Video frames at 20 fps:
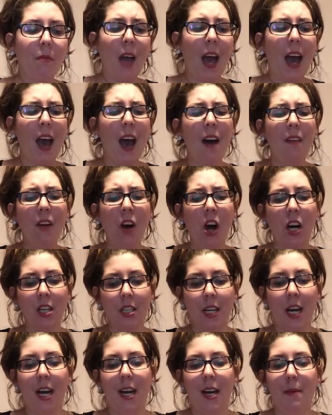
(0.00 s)
I have a
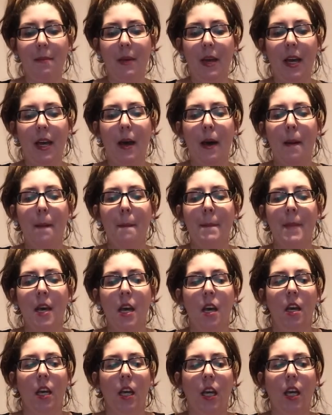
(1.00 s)
hard time. Like,
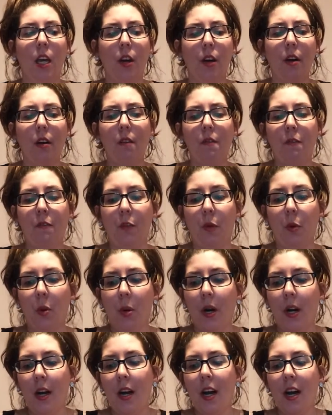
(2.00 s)
here in
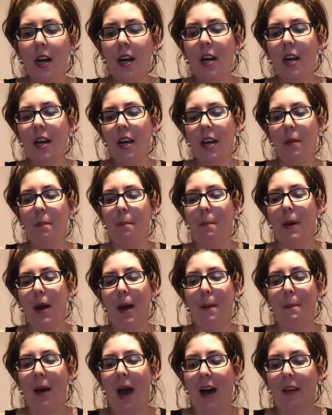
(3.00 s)
Florida,
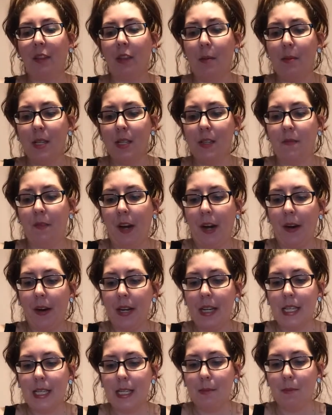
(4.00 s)
my bathtub is
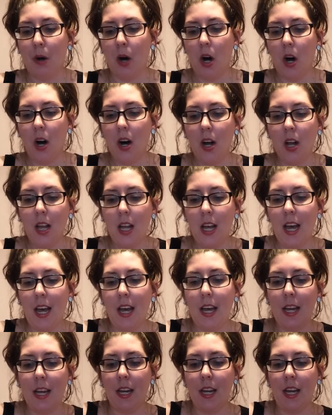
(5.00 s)
very small.
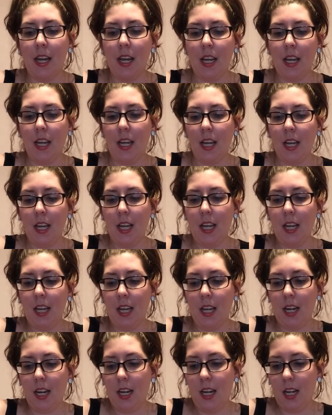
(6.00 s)
And
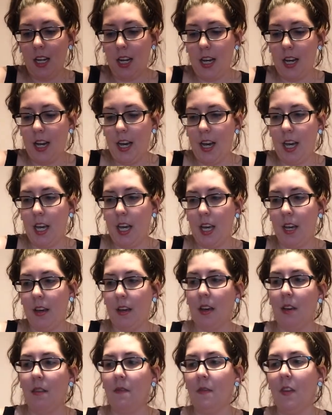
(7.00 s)

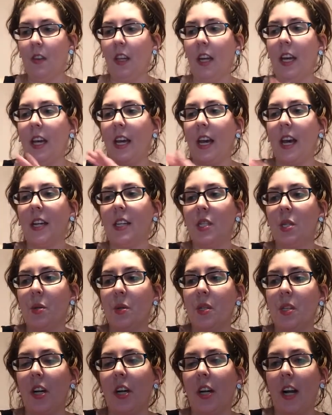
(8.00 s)
if it, like, gets to
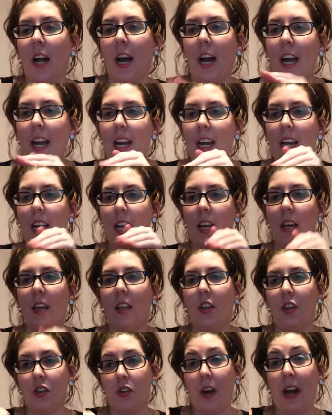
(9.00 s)
a certain height,
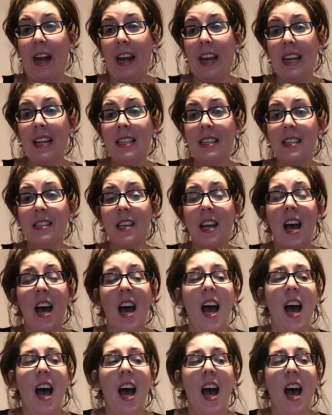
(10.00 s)
it drains.